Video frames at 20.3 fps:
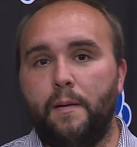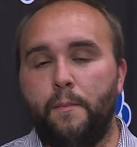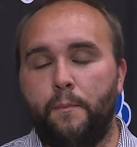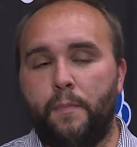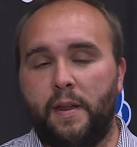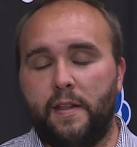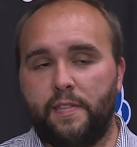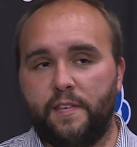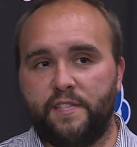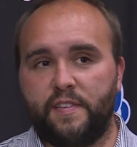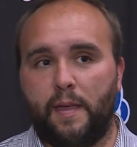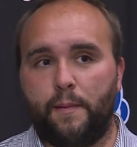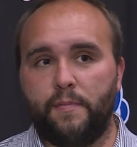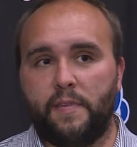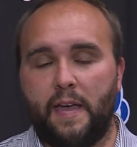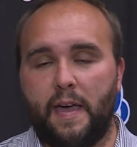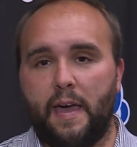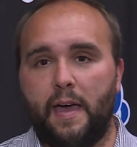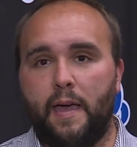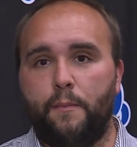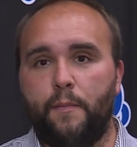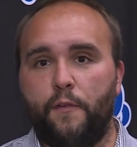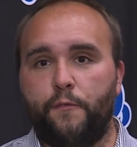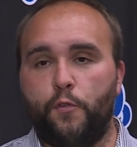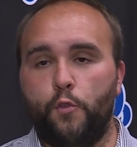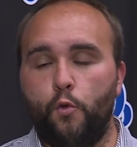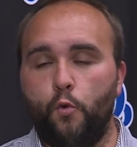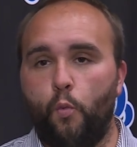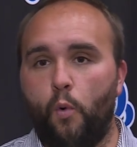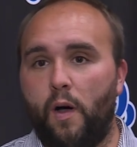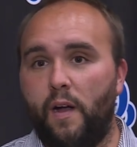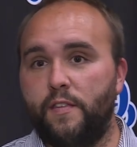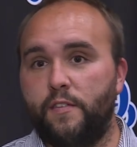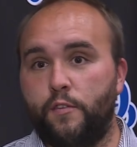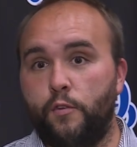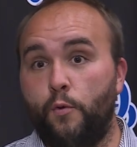But at the same time, if you want